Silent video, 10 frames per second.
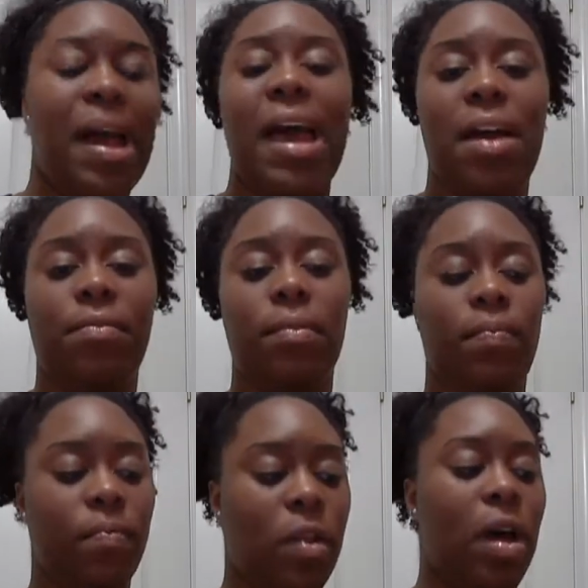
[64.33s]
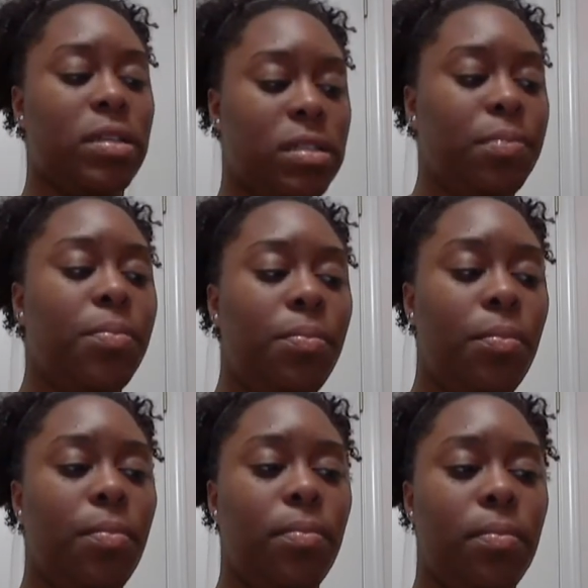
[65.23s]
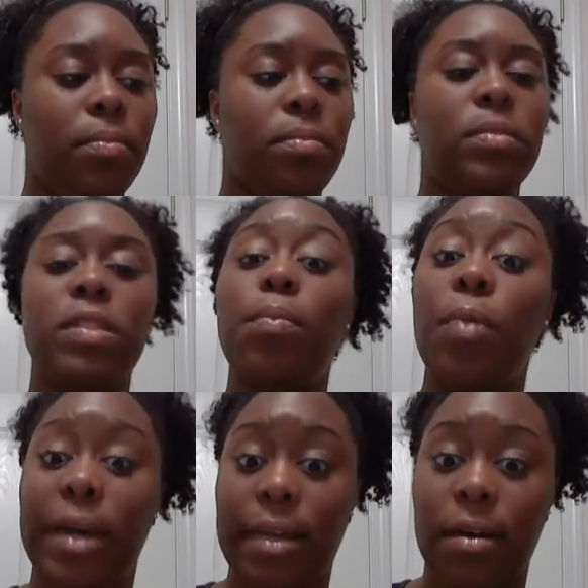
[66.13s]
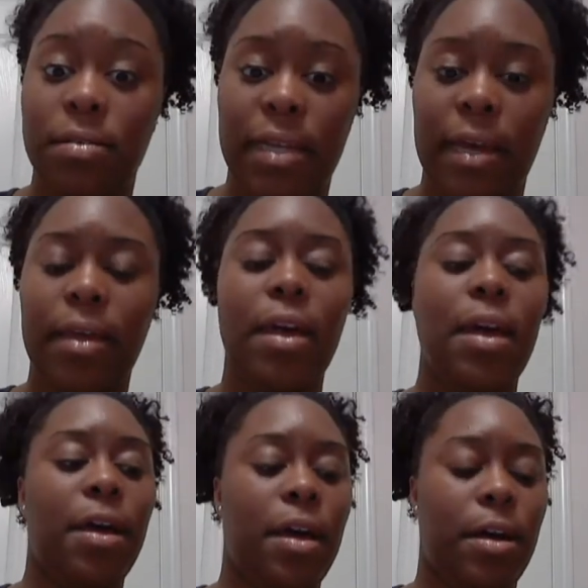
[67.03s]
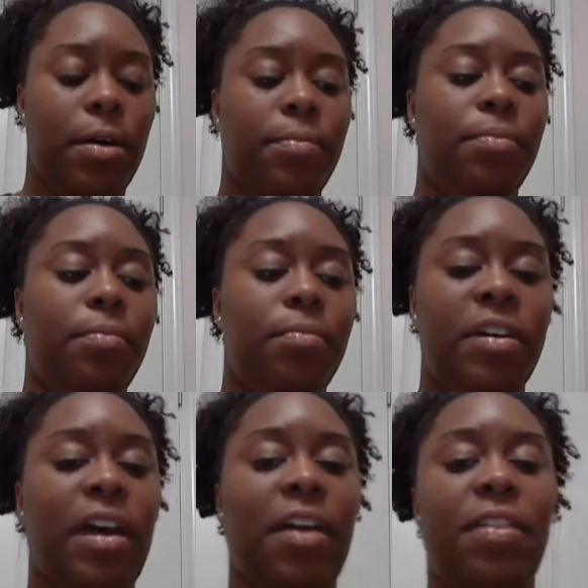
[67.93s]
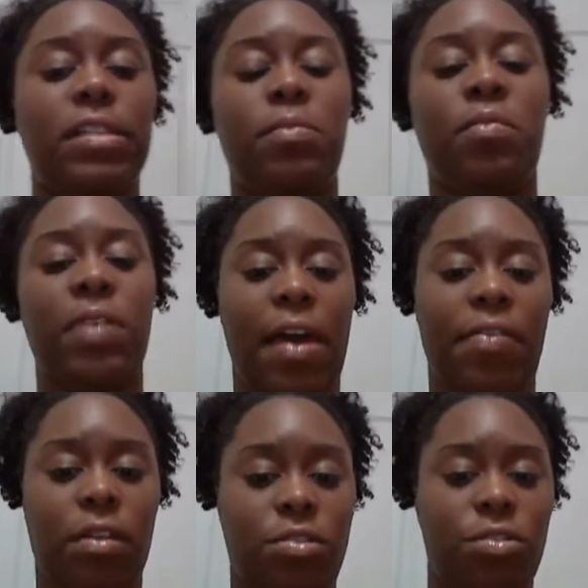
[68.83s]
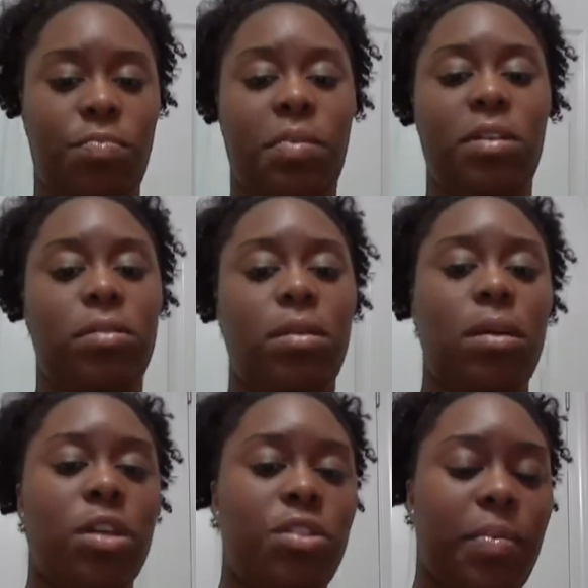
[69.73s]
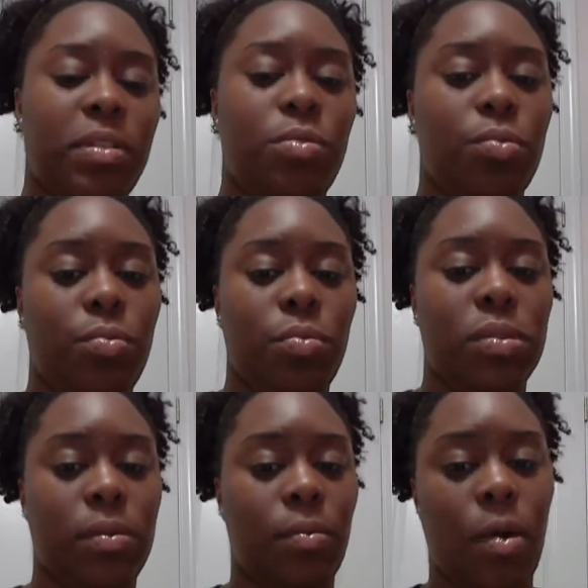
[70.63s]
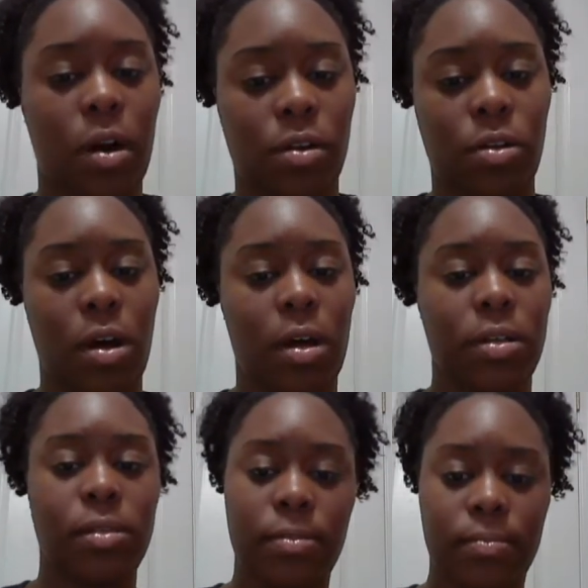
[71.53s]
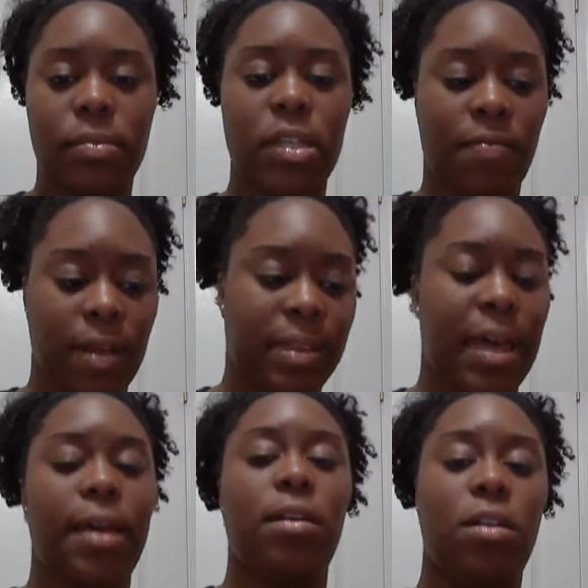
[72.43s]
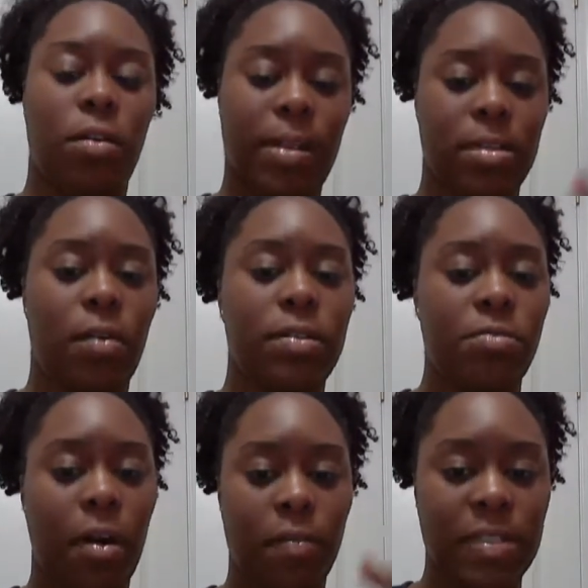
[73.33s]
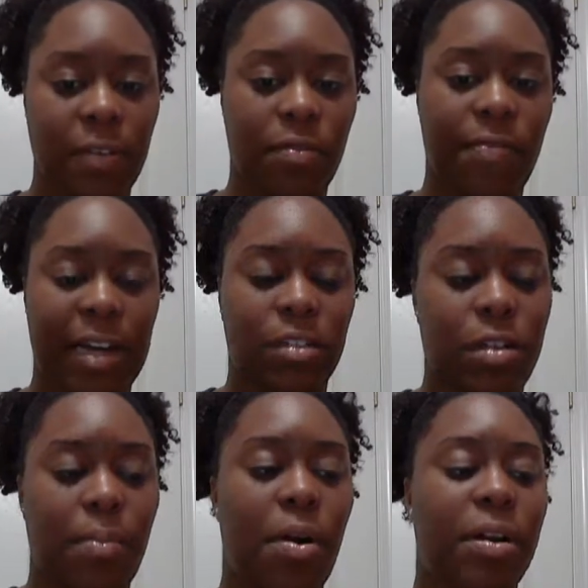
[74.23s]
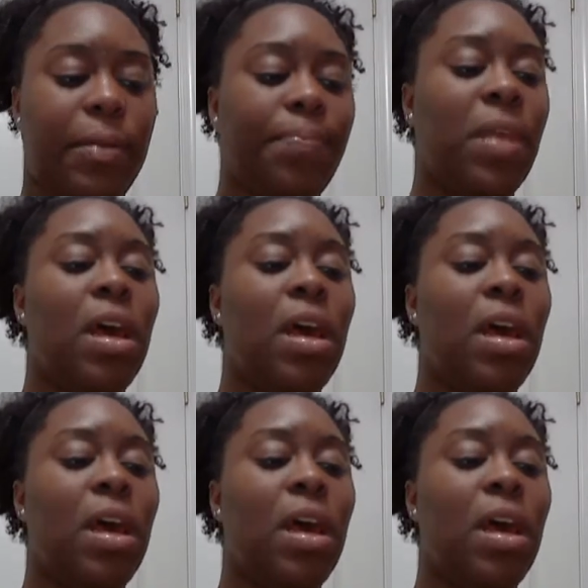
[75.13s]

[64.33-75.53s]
I have lost some weight, I'll say, but I think some of it can attribute to some water loss, stuff like that. You know, you always have to factor that part in.